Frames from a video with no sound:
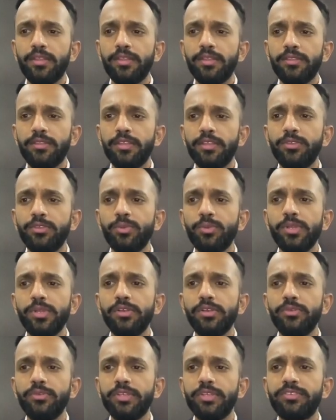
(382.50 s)
This will
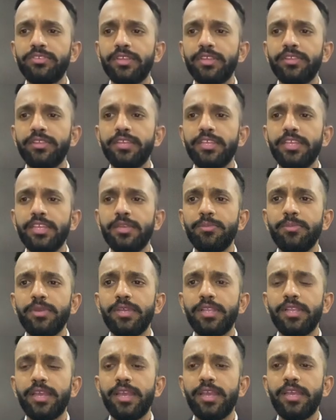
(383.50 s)
resend the
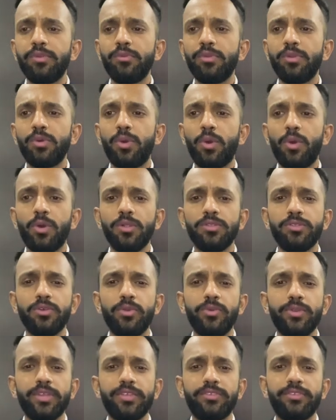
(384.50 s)
email and will also
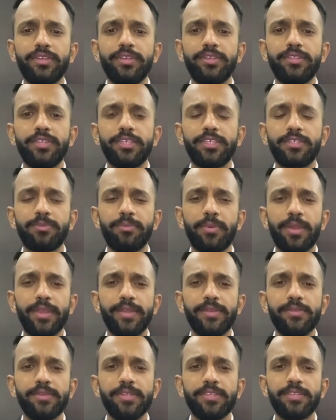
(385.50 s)
reset the
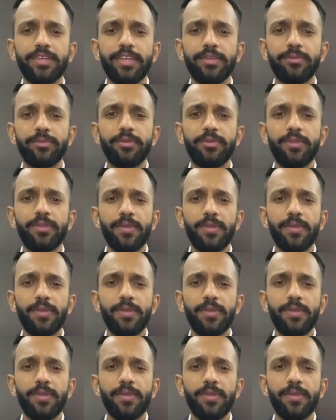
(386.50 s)
expiry timer.